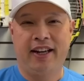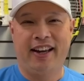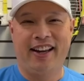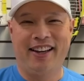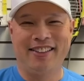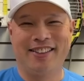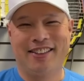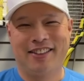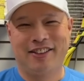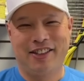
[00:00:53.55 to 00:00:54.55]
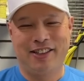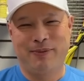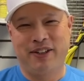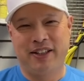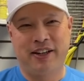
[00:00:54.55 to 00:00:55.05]
And she's
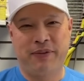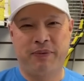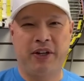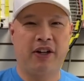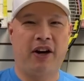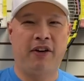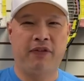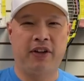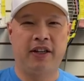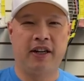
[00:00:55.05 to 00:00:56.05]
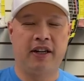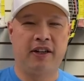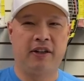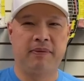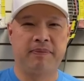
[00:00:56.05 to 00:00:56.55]
been giving me coffee
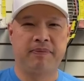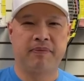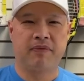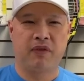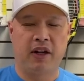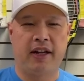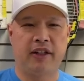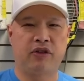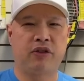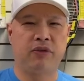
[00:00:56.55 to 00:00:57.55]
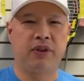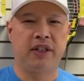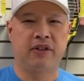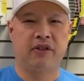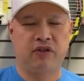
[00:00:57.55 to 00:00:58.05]
for the last 2
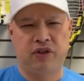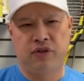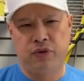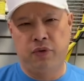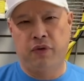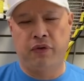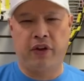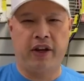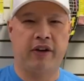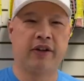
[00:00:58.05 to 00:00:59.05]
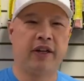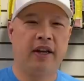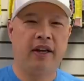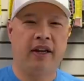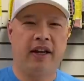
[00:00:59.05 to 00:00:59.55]
weeks. She's new over there.
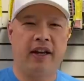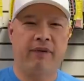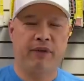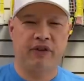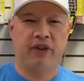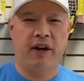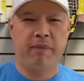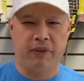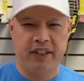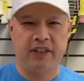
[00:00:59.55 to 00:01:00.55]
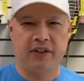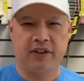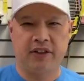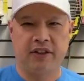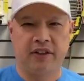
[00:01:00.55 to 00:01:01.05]
And for some
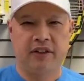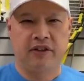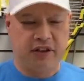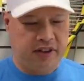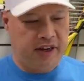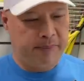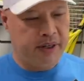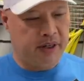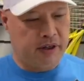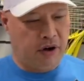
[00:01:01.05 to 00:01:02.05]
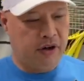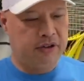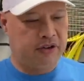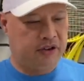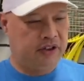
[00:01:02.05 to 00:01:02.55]
reason, she gave me a
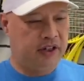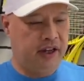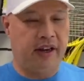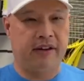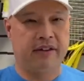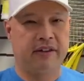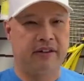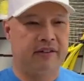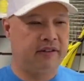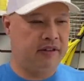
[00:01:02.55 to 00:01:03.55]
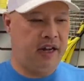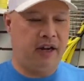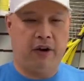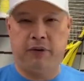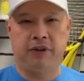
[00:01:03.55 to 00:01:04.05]
large today. I
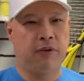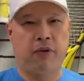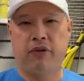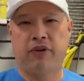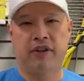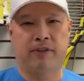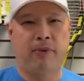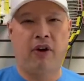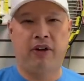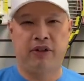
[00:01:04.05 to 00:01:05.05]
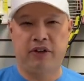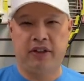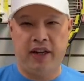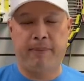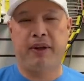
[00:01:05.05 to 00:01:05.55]
always order a small and she
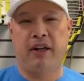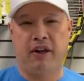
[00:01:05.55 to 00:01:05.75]
gave me a